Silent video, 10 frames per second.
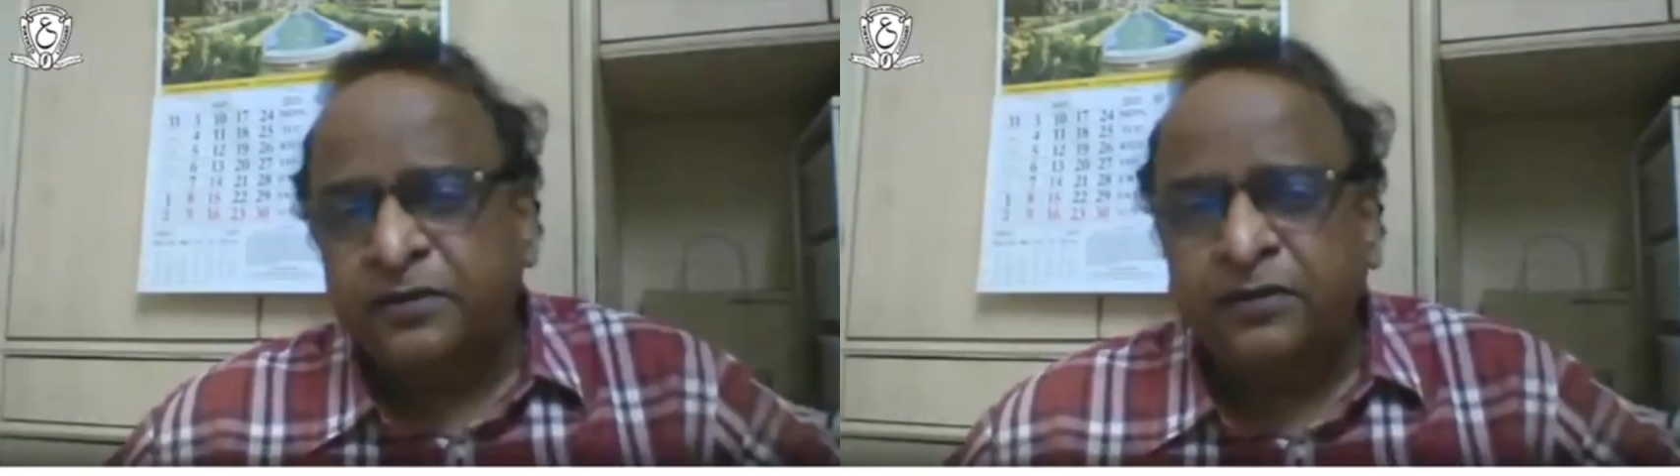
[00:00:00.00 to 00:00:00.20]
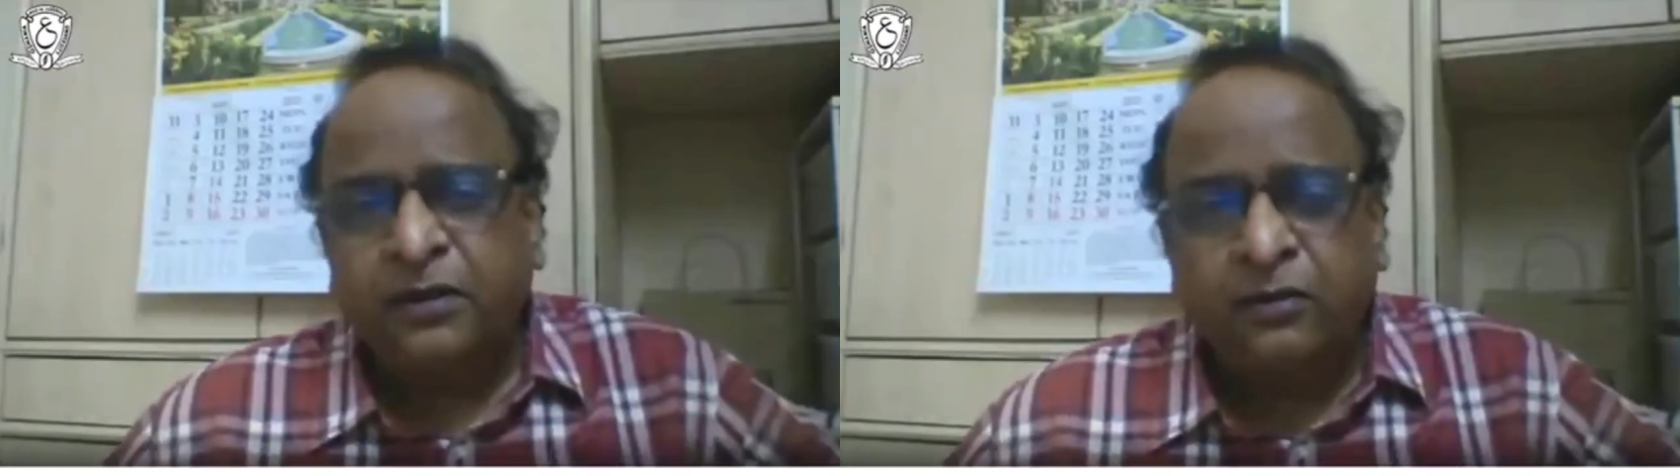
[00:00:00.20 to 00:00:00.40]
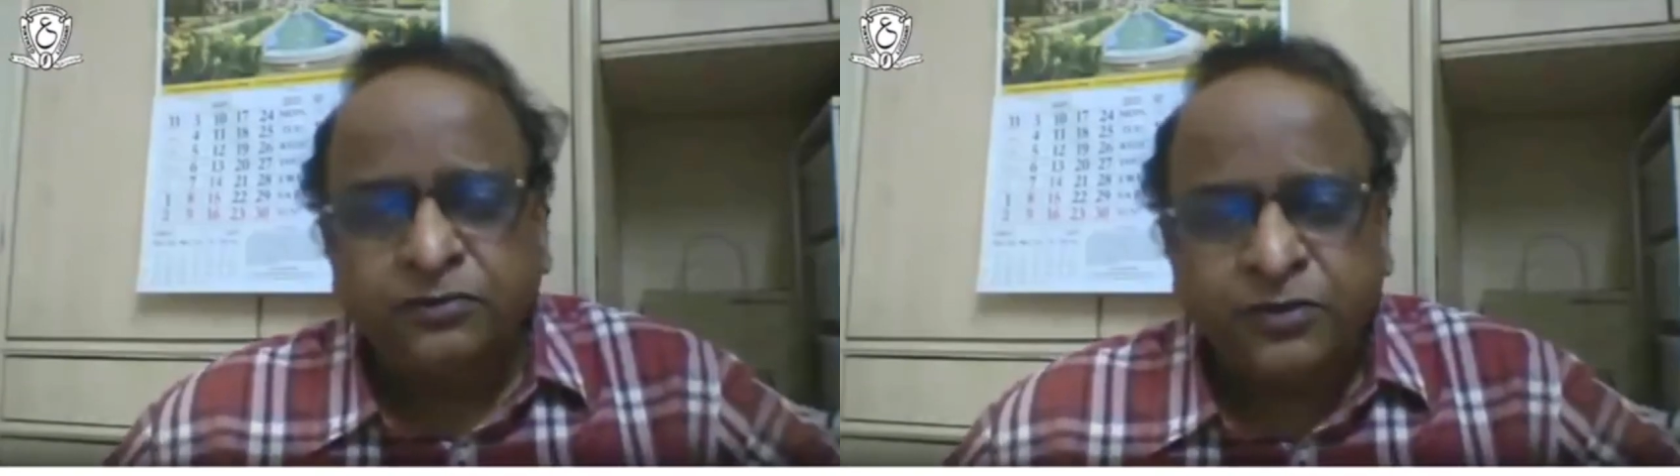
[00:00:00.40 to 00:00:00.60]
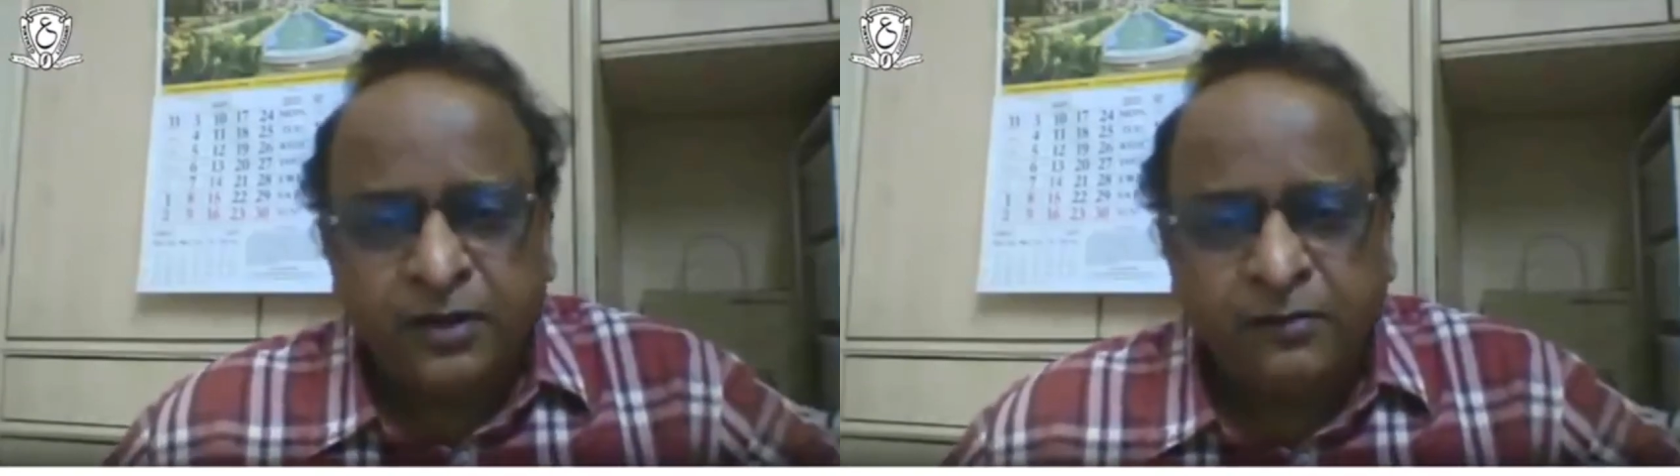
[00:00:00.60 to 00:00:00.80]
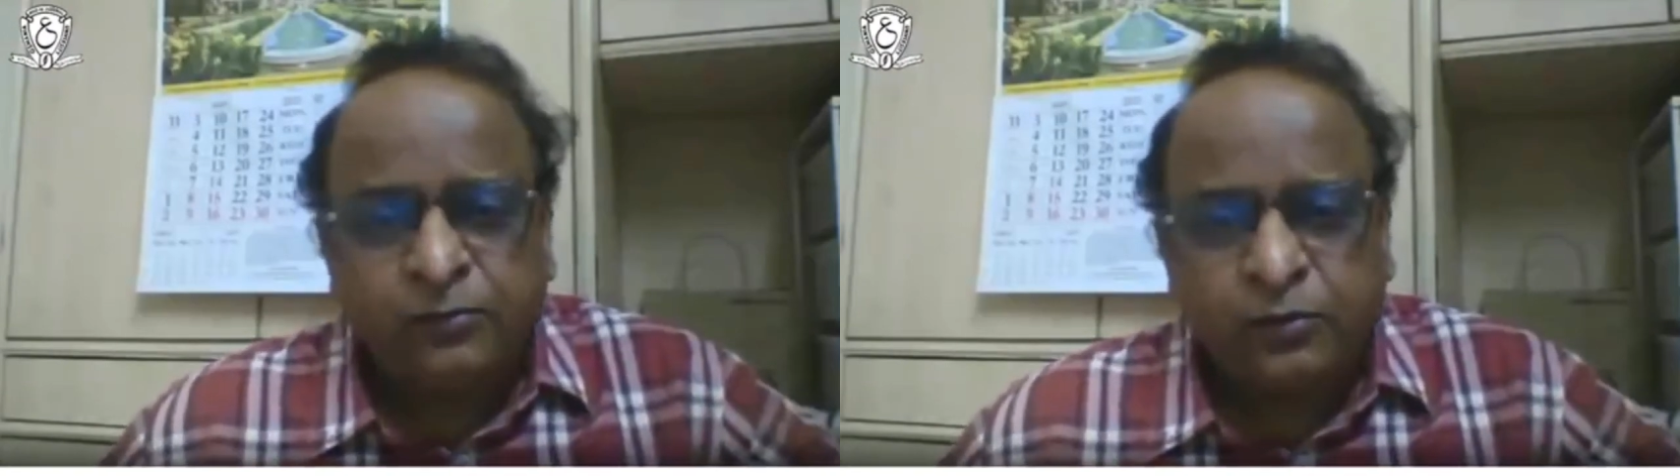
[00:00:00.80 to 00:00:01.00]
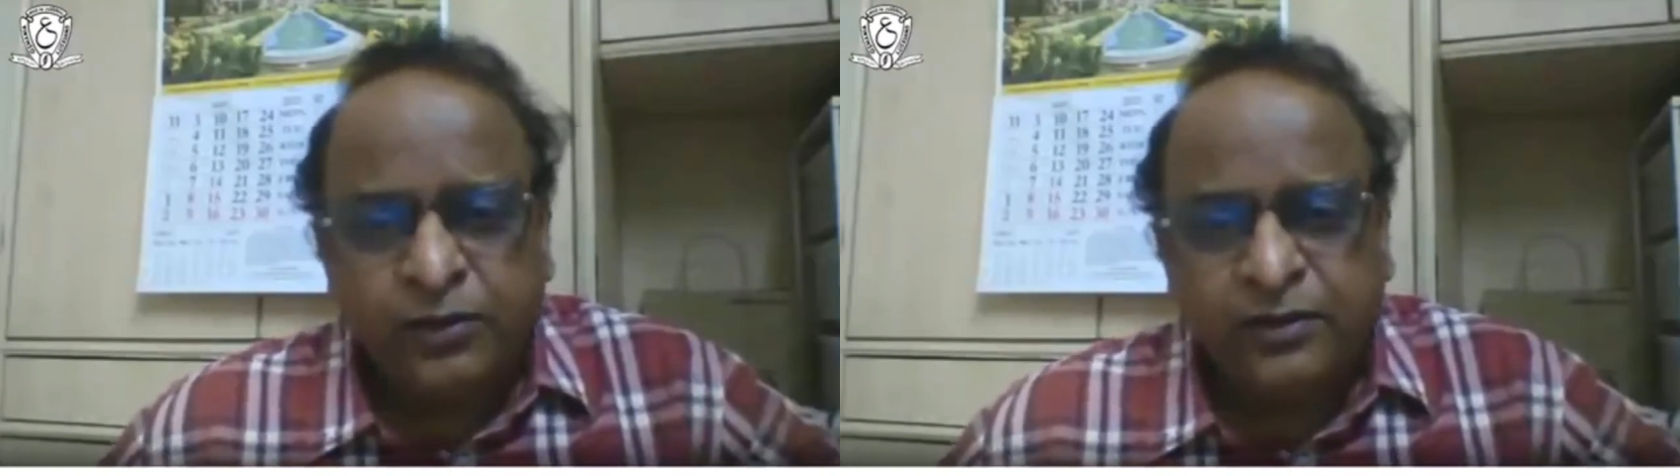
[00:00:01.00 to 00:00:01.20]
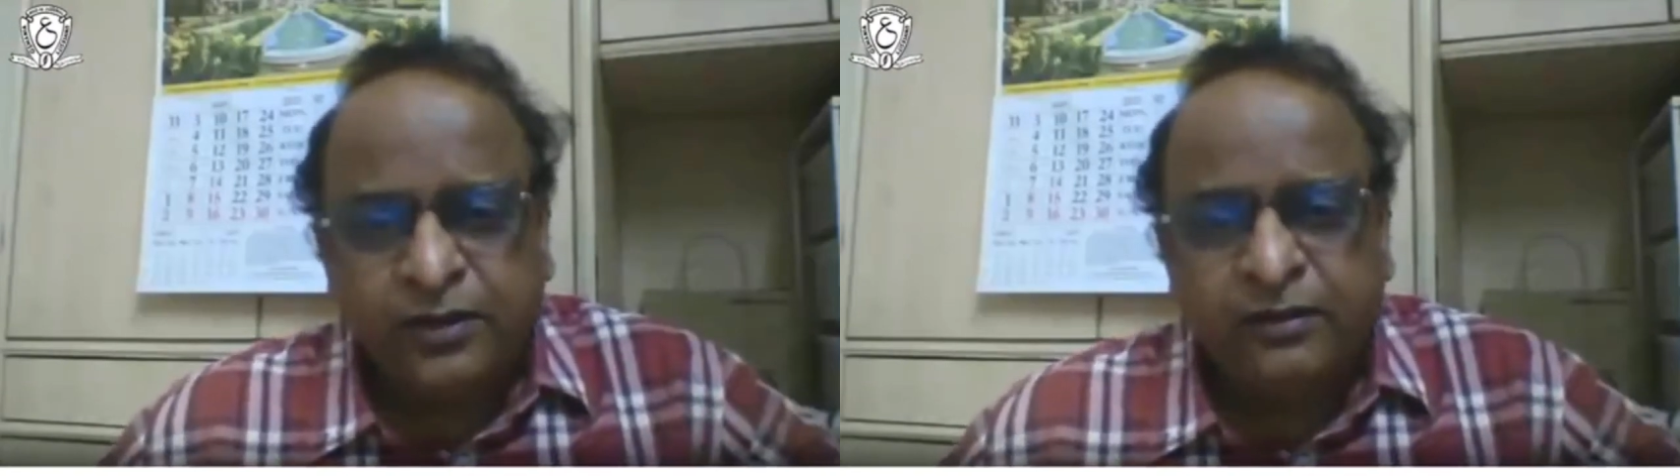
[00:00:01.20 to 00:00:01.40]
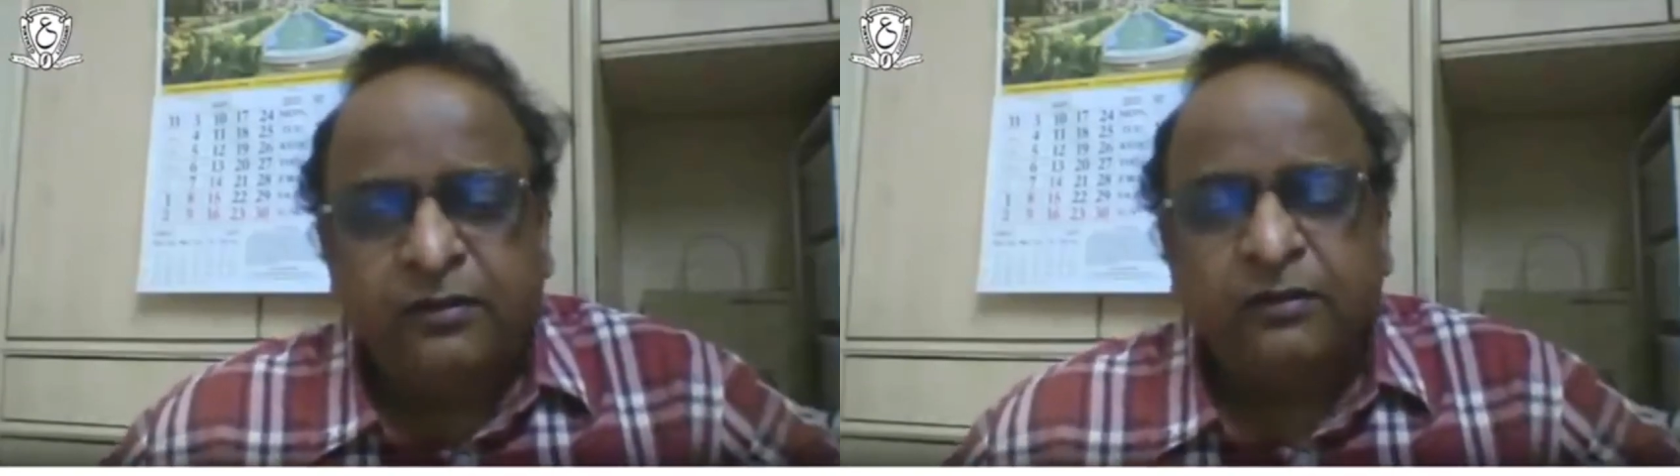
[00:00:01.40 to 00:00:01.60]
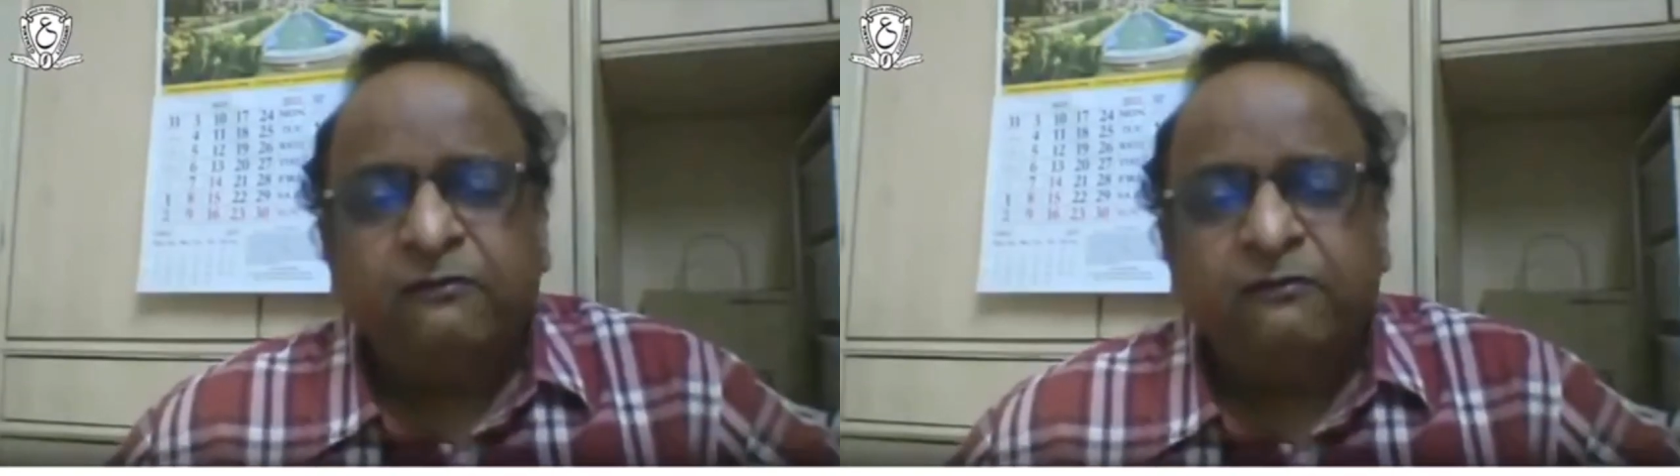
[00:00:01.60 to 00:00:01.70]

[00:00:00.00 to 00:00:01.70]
they also end up going there,